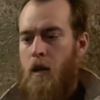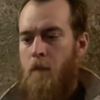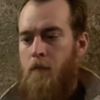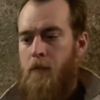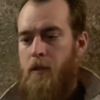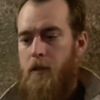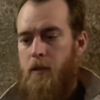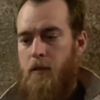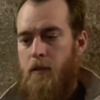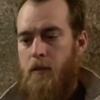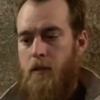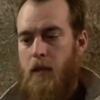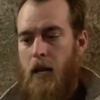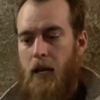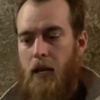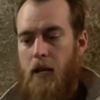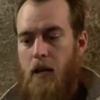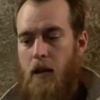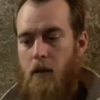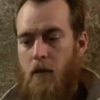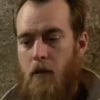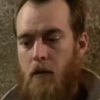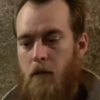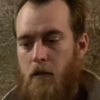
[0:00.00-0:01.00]
the
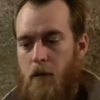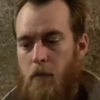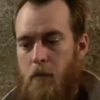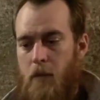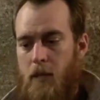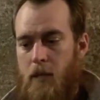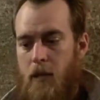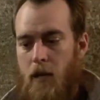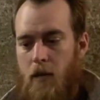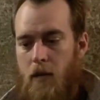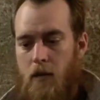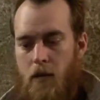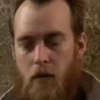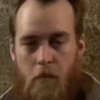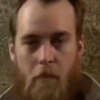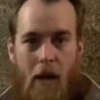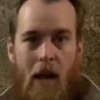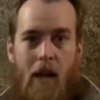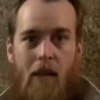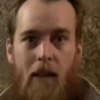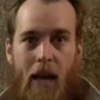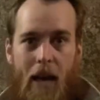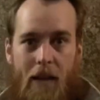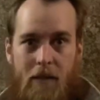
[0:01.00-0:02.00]
secondary fermentation, the
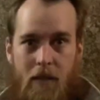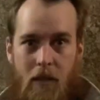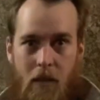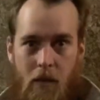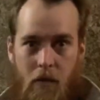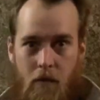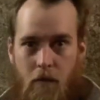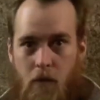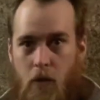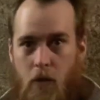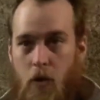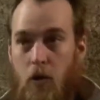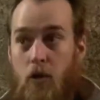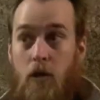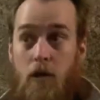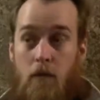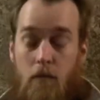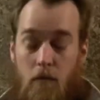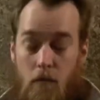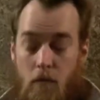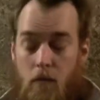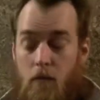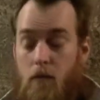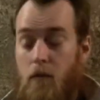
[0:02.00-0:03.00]
malolactic
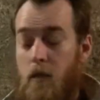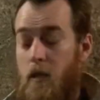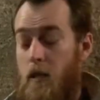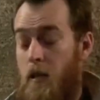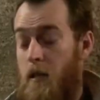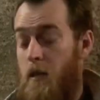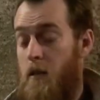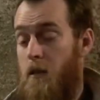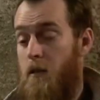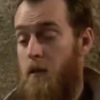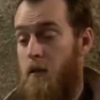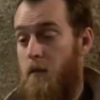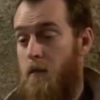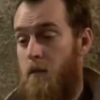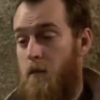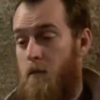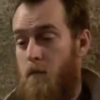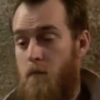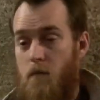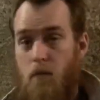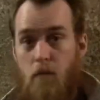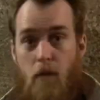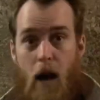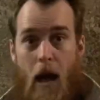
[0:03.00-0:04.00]
conversion is
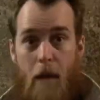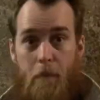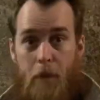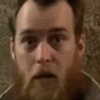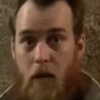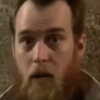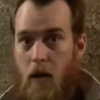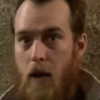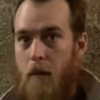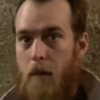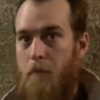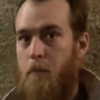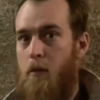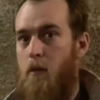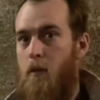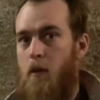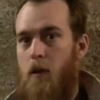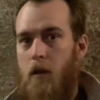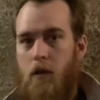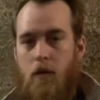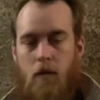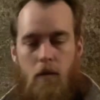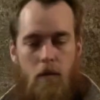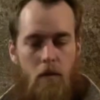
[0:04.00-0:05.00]
wrapping up or
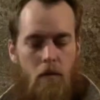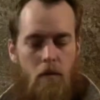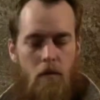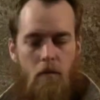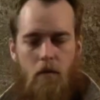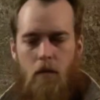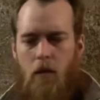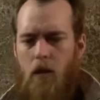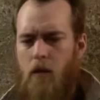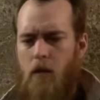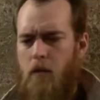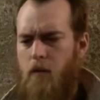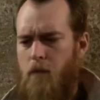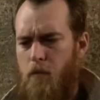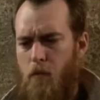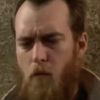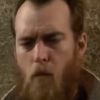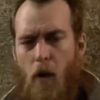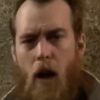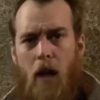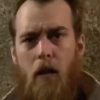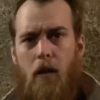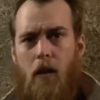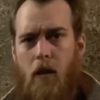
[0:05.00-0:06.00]
it's kind of
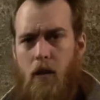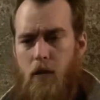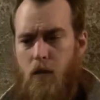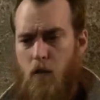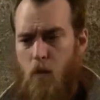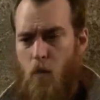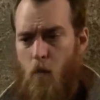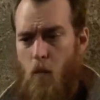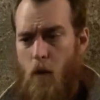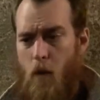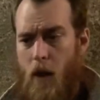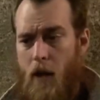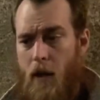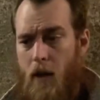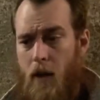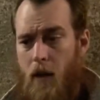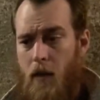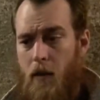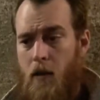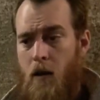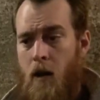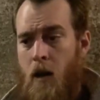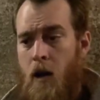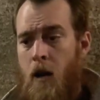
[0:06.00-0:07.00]
well on its
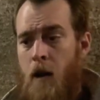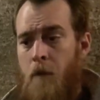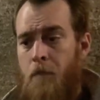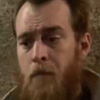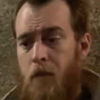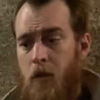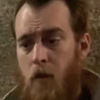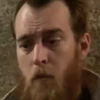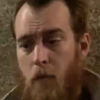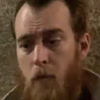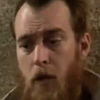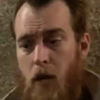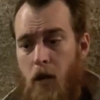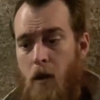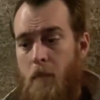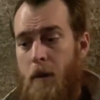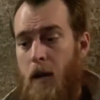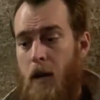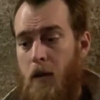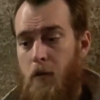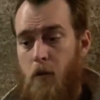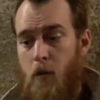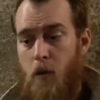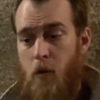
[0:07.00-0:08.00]
way, we go
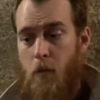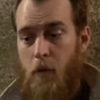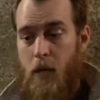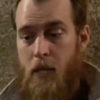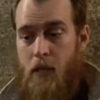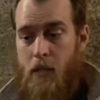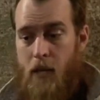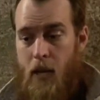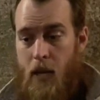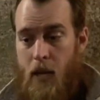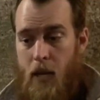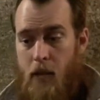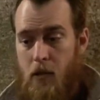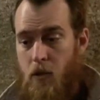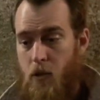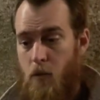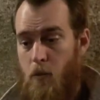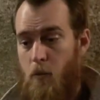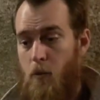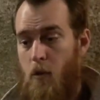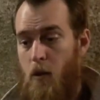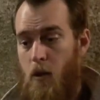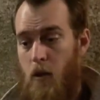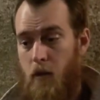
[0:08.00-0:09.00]
back through and we taste
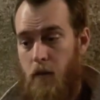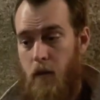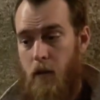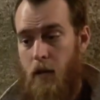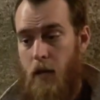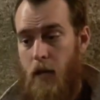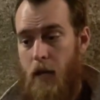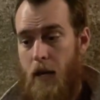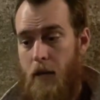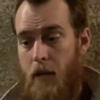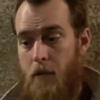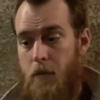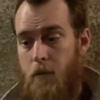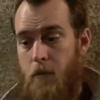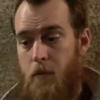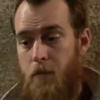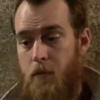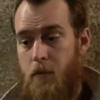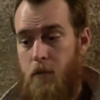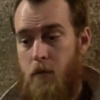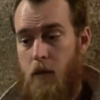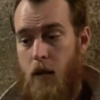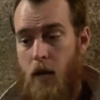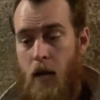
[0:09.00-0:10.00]
through all of our lots.
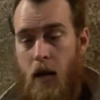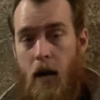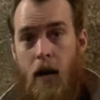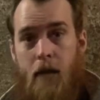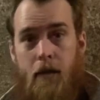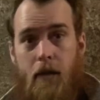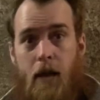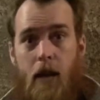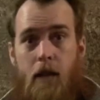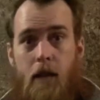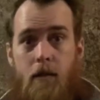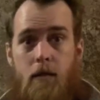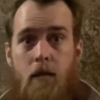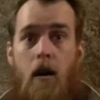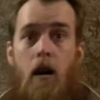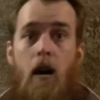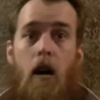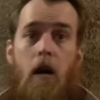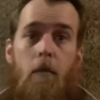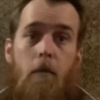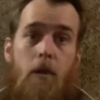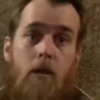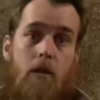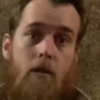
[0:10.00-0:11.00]
And at that
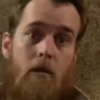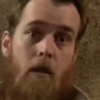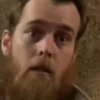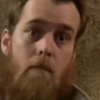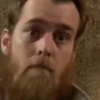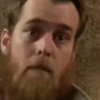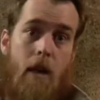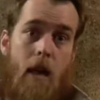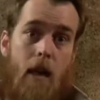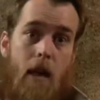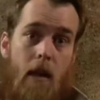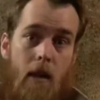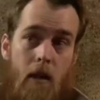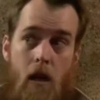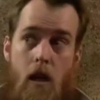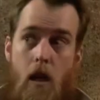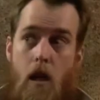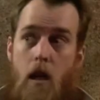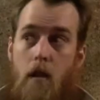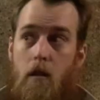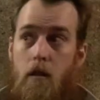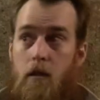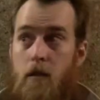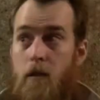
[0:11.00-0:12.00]
time, we start
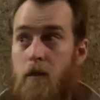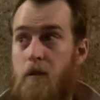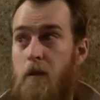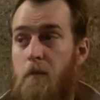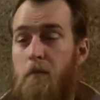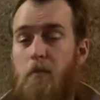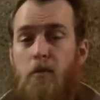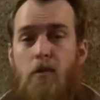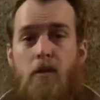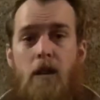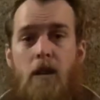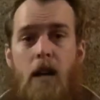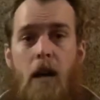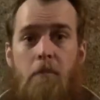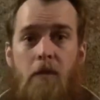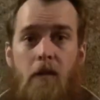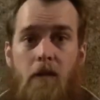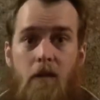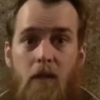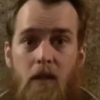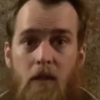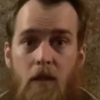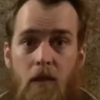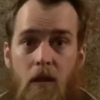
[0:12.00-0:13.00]
making kind of some
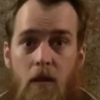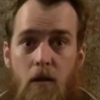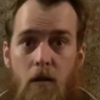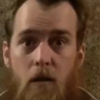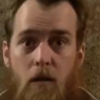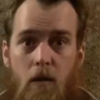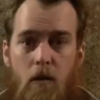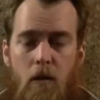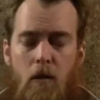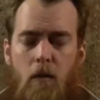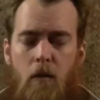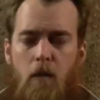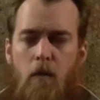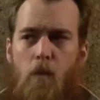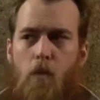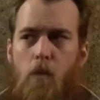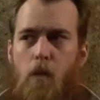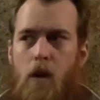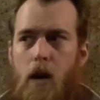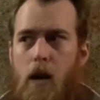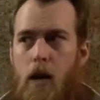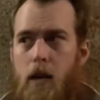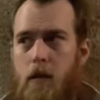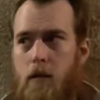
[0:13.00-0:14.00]
preemptive decisions of
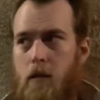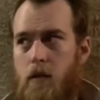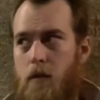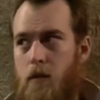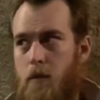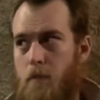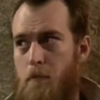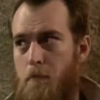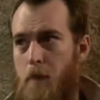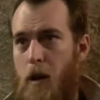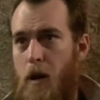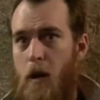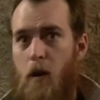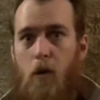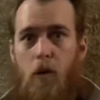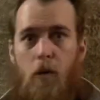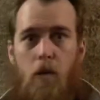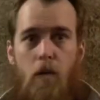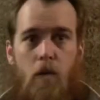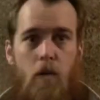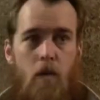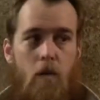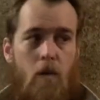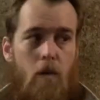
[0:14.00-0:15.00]
what
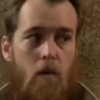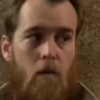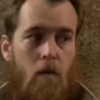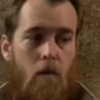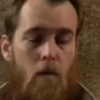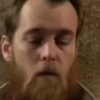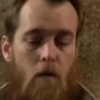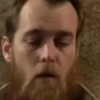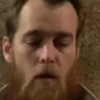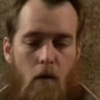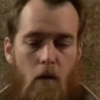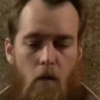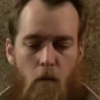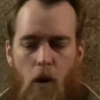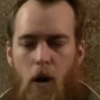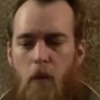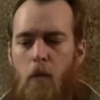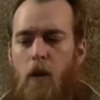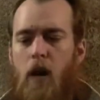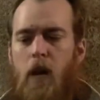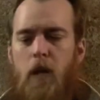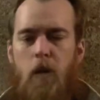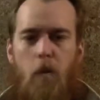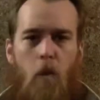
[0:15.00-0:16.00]
barrels, or what
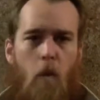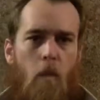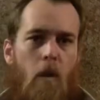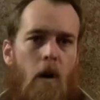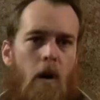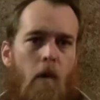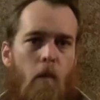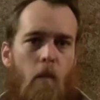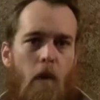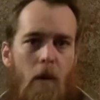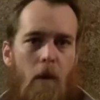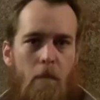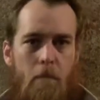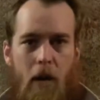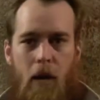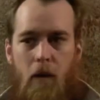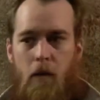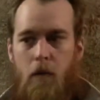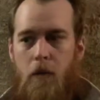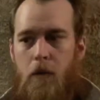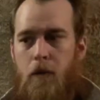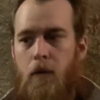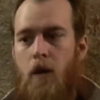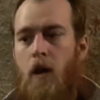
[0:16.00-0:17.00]
wines we want in what
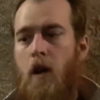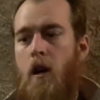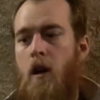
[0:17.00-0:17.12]
barrels